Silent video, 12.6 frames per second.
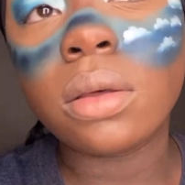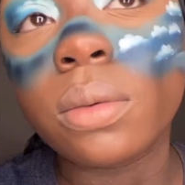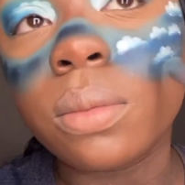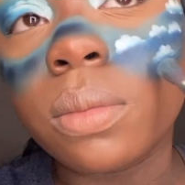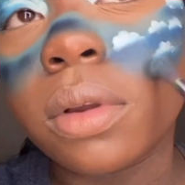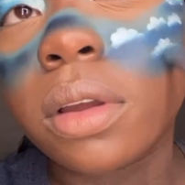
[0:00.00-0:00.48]

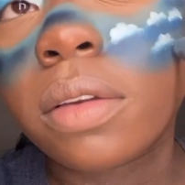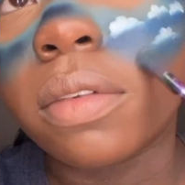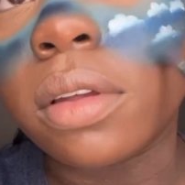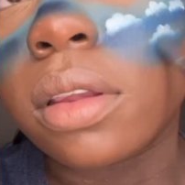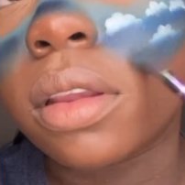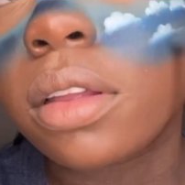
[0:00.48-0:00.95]
Wherever
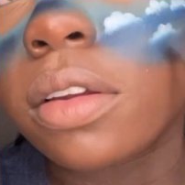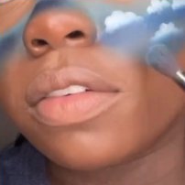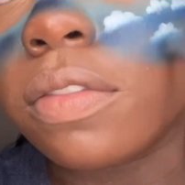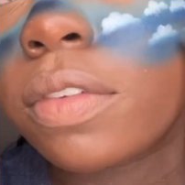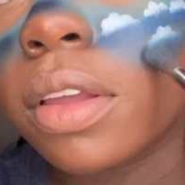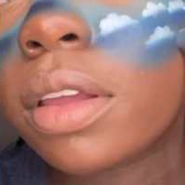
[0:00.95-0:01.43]
the glitter
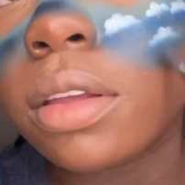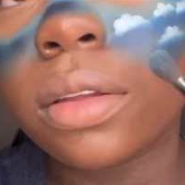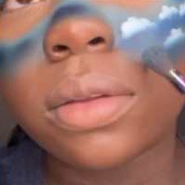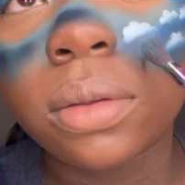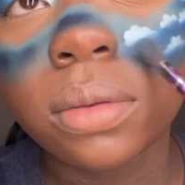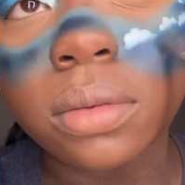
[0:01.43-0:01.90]

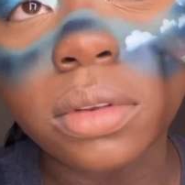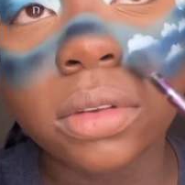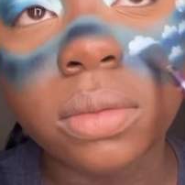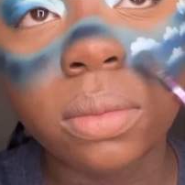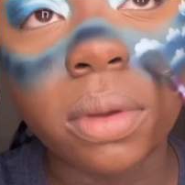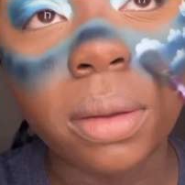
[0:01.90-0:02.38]
fell,
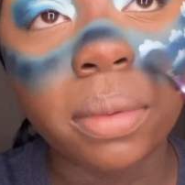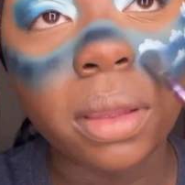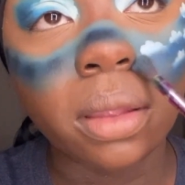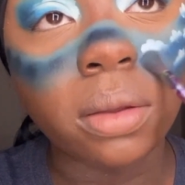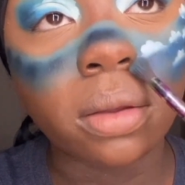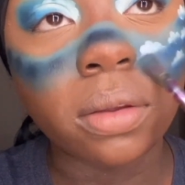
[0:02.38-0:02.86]
just wipe
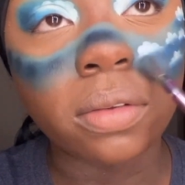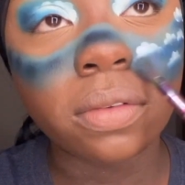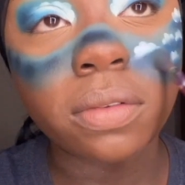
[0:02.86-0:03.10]
that off.